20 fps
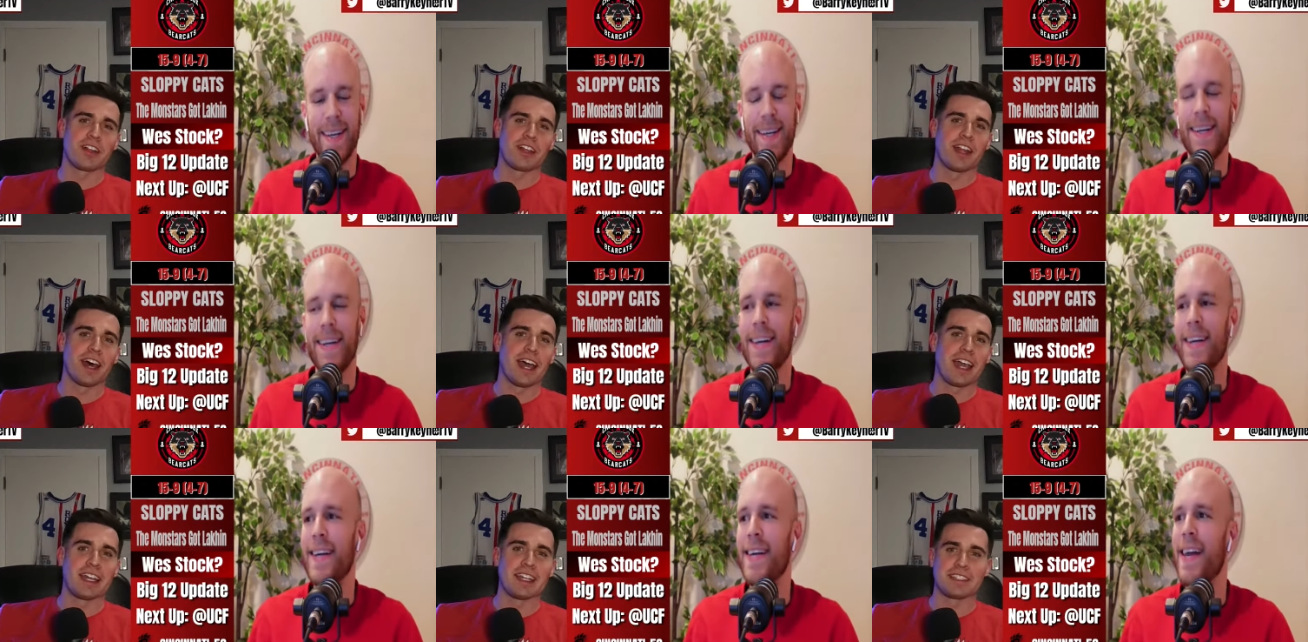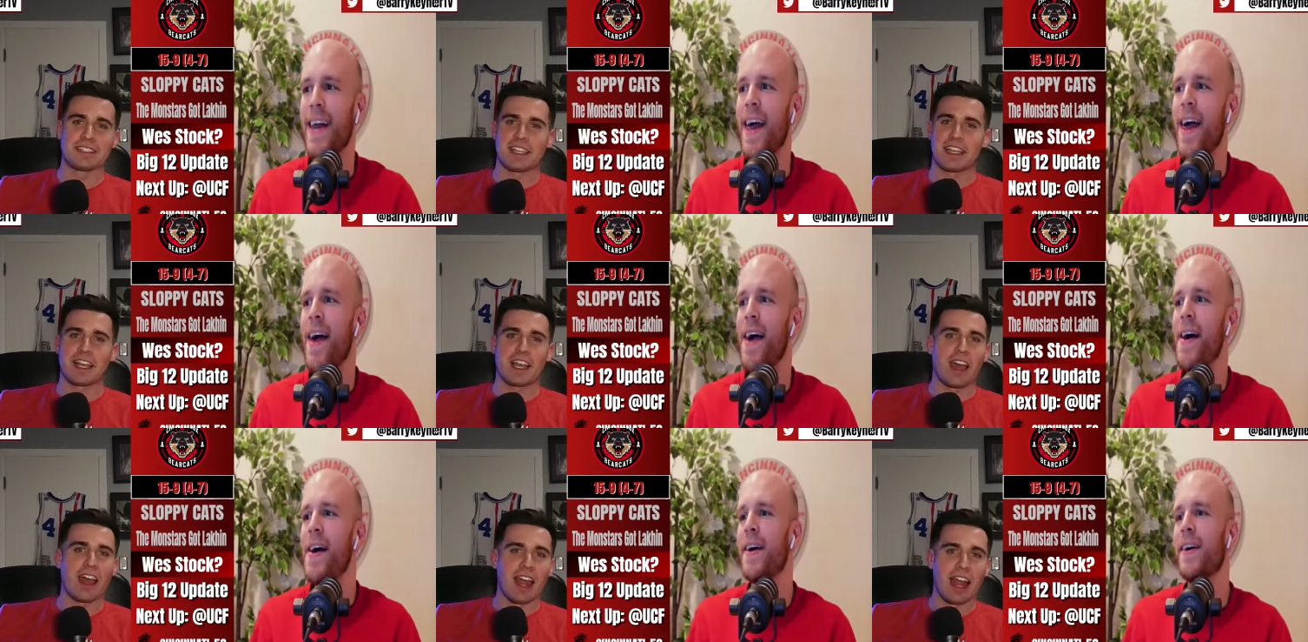Speaker 1: tonight is
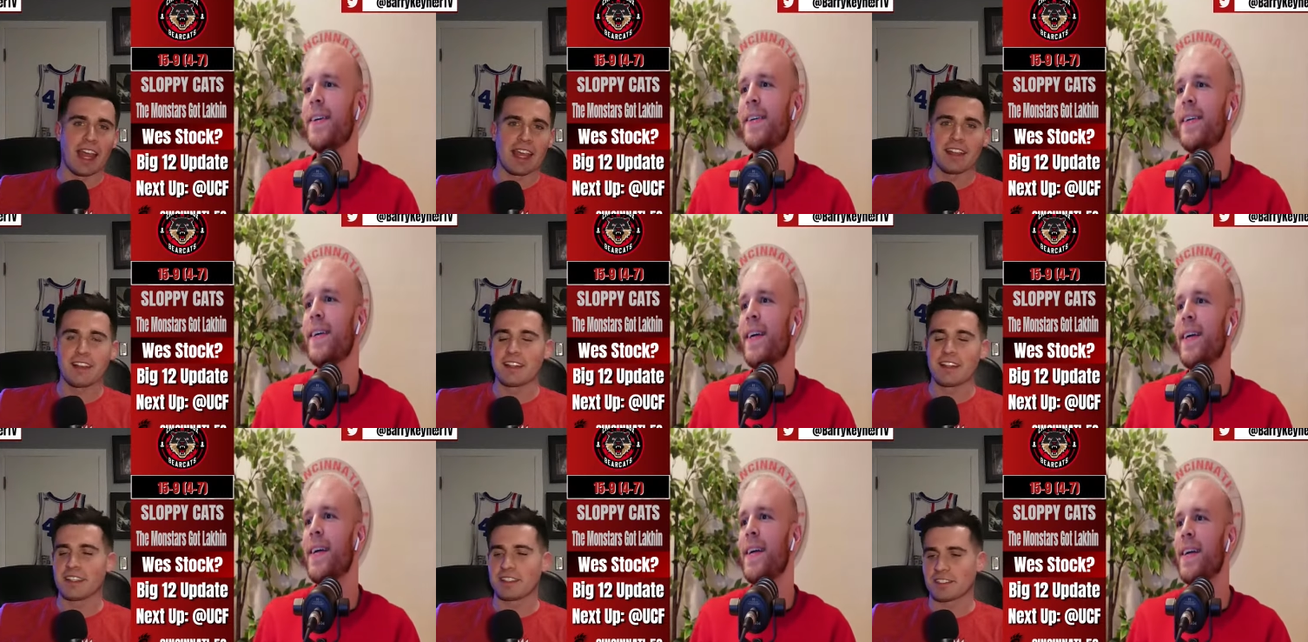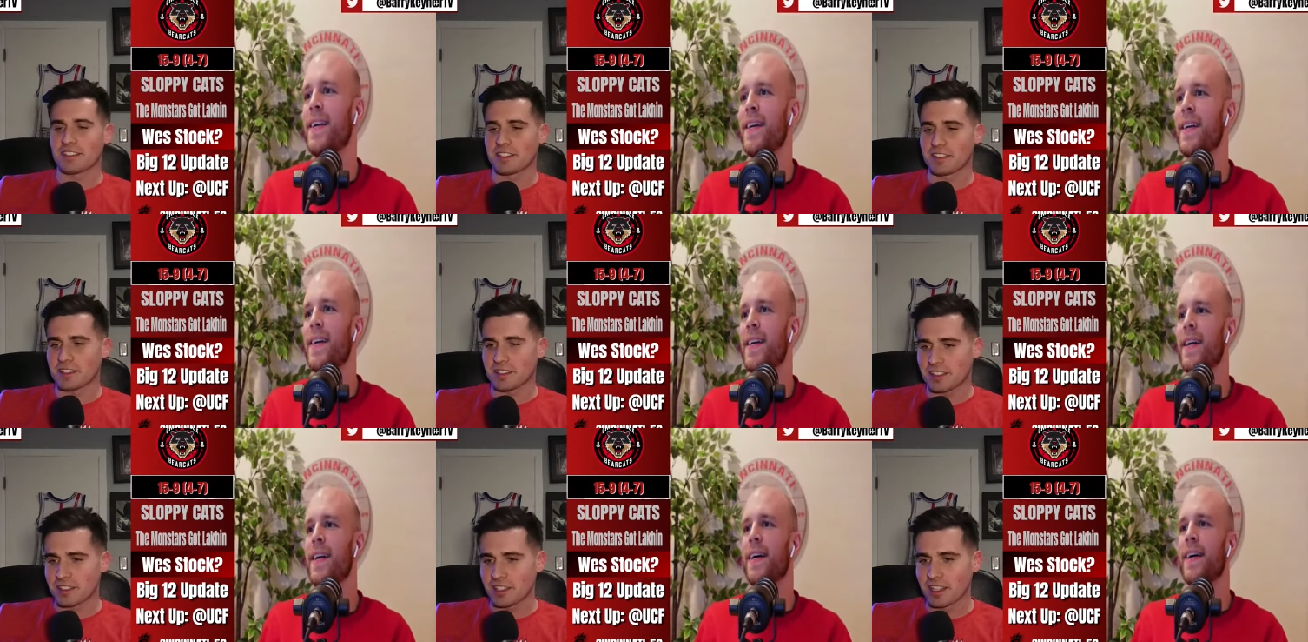like, all right, this
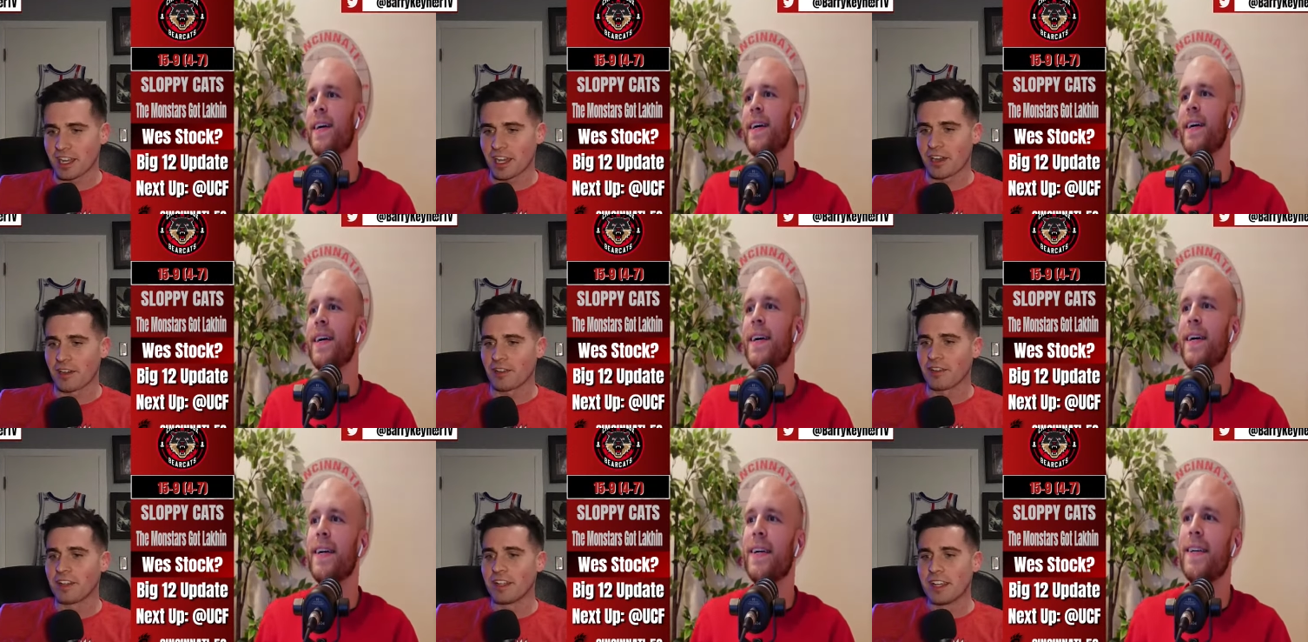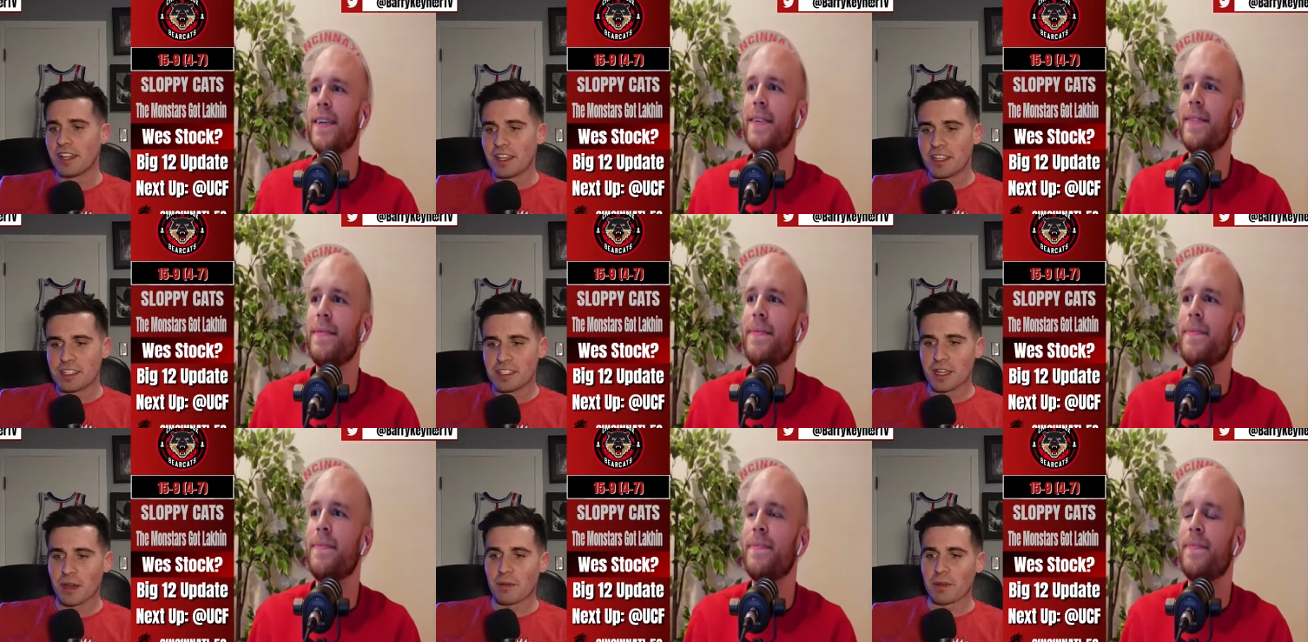is, you know,
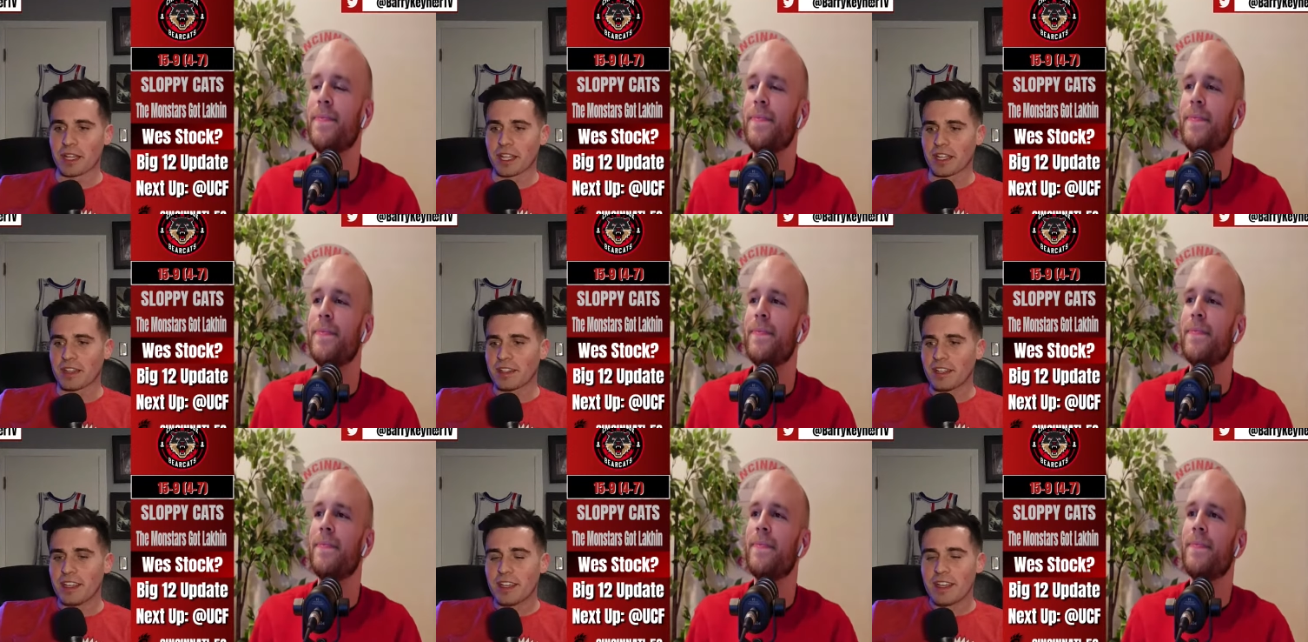someone that